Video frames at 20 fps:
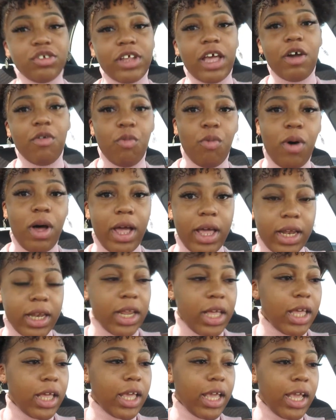at
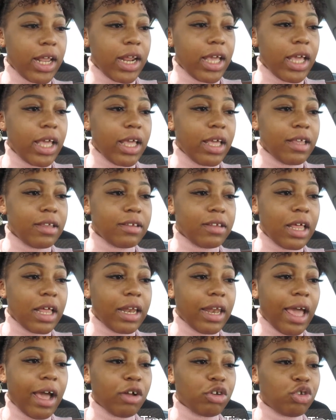1 and it is
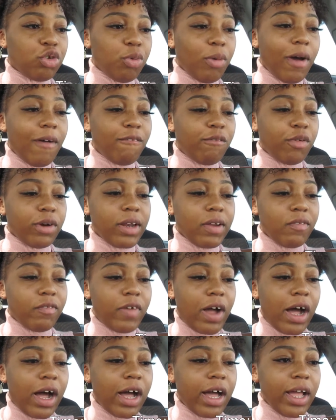now
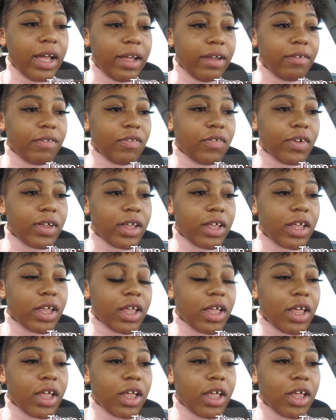12:45.
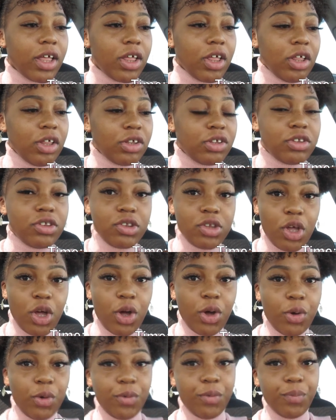
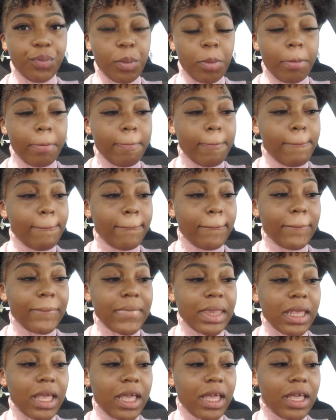So
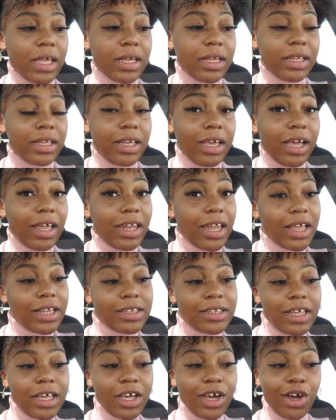yeah,
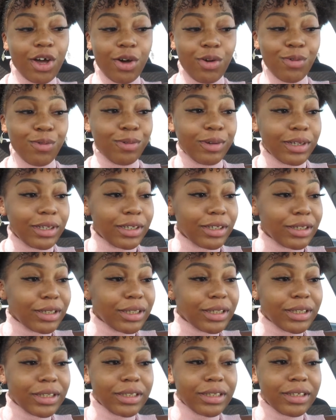let's get
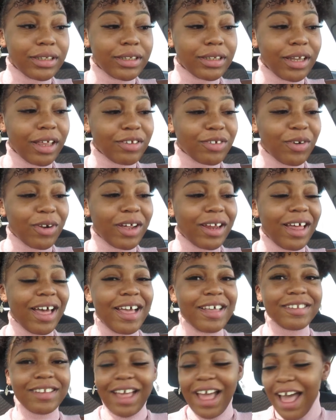going. Let's go to
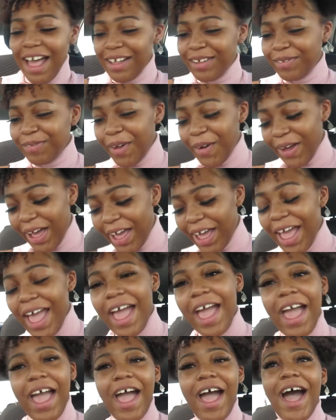class. Okay.
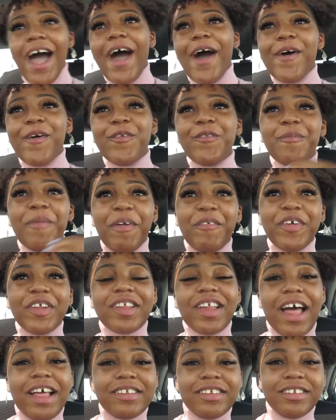Oh, my
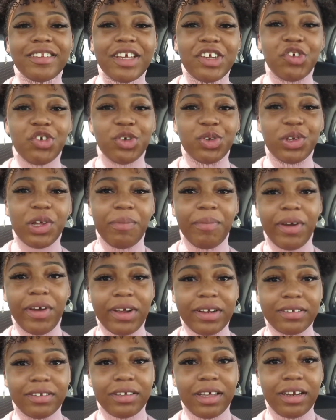first class is Intro to
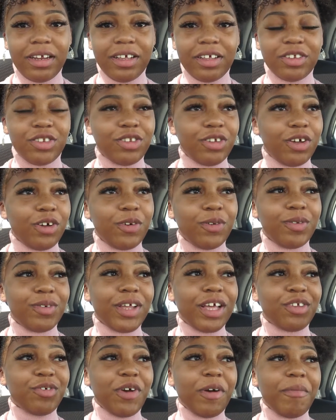American Studies, so
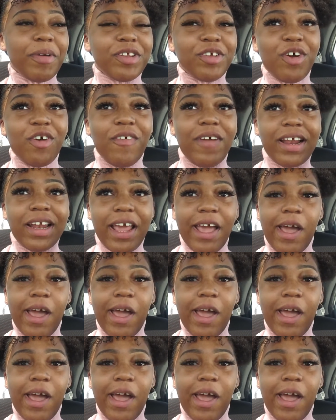that's where I'm about to go right